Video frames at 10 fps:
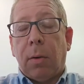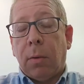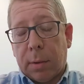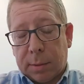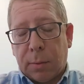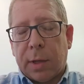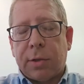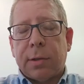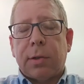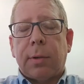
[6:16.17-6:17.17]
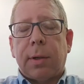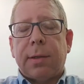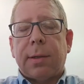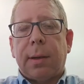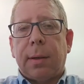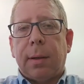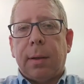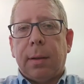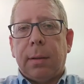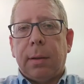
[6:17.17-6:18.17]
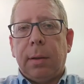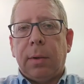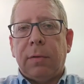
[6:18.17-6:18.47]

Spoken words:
or questions, should I say, you